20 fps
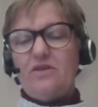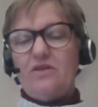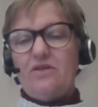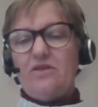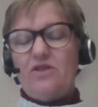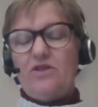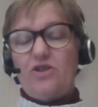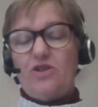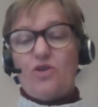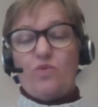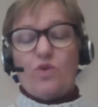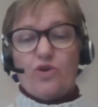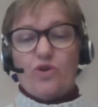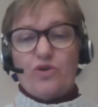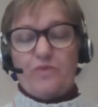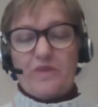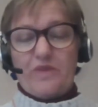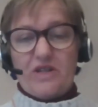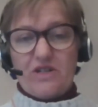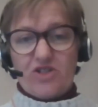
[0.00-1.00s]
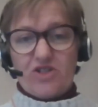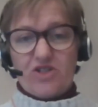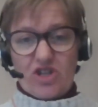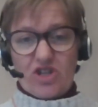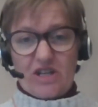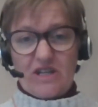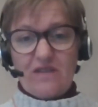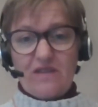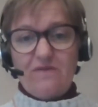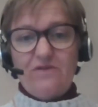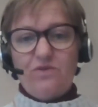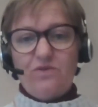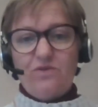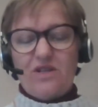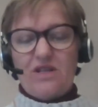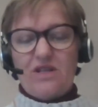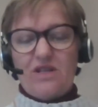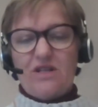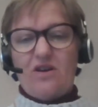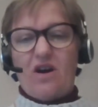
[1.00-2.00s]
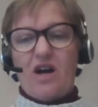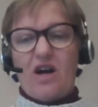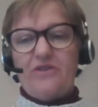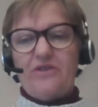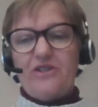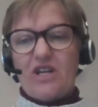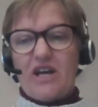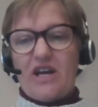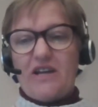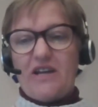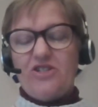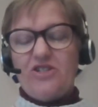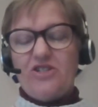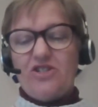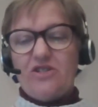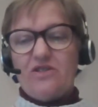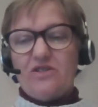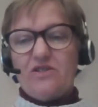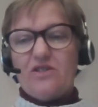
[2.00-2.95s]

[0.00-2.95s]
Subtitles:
you know, what could be achieved within higher education.